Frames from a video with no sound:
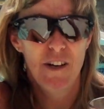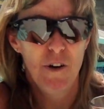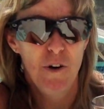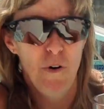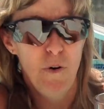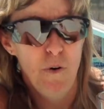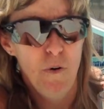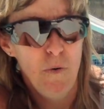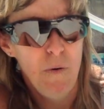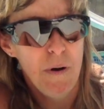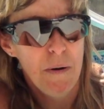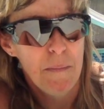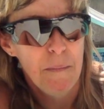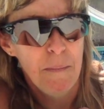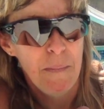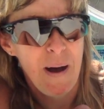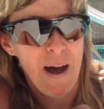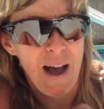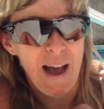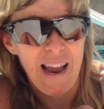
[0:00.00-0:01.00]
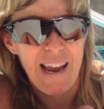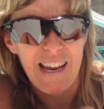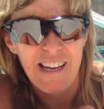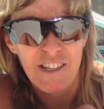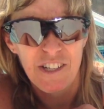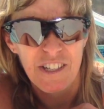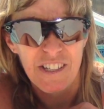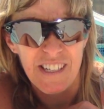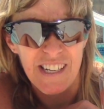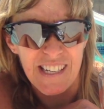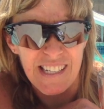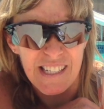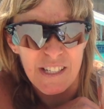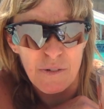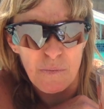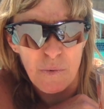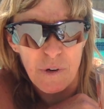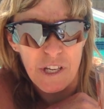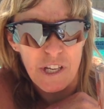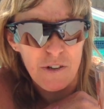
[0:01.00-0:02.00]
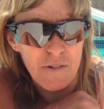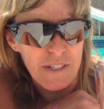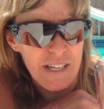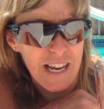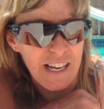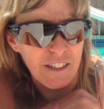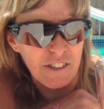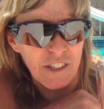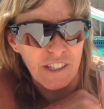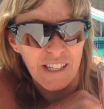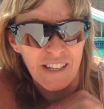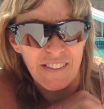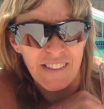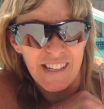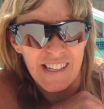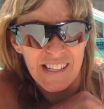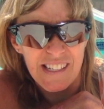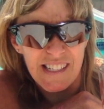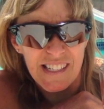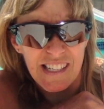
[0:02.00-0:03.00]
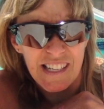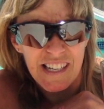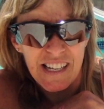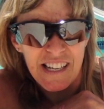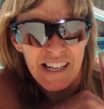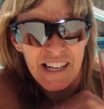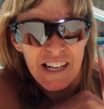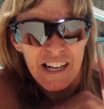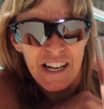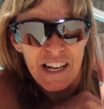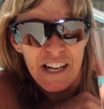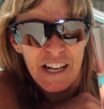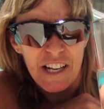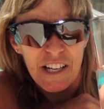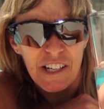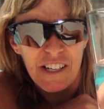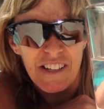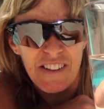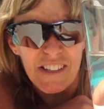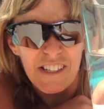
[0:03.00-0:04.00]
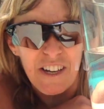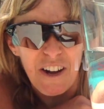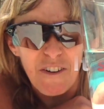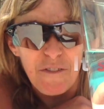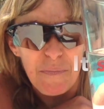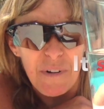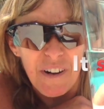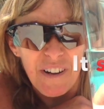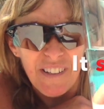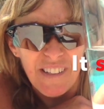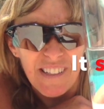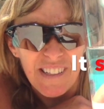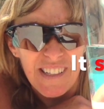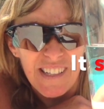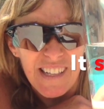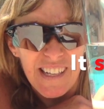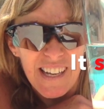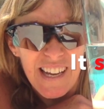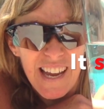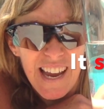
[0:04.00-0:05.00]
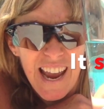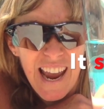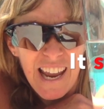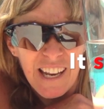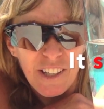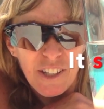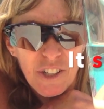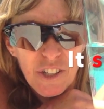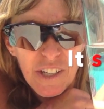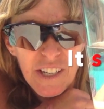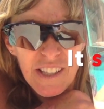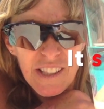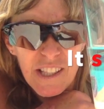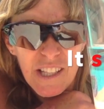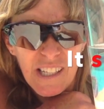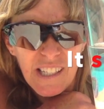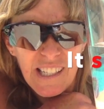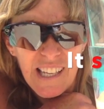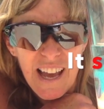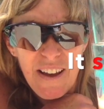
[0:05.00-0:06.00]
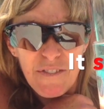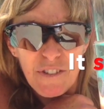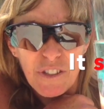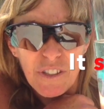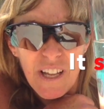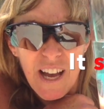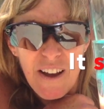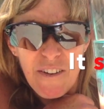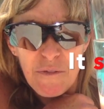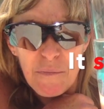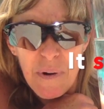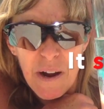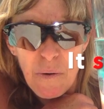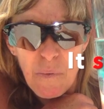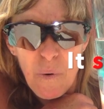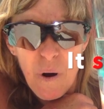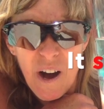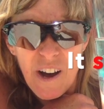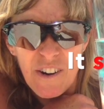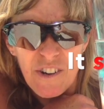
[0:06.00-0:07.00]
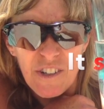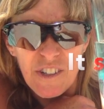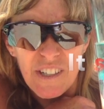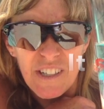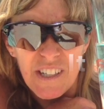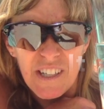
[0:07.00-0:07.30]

Oh my goodness. Will you take a look at this? Look at the golf ball and look at the level of my water.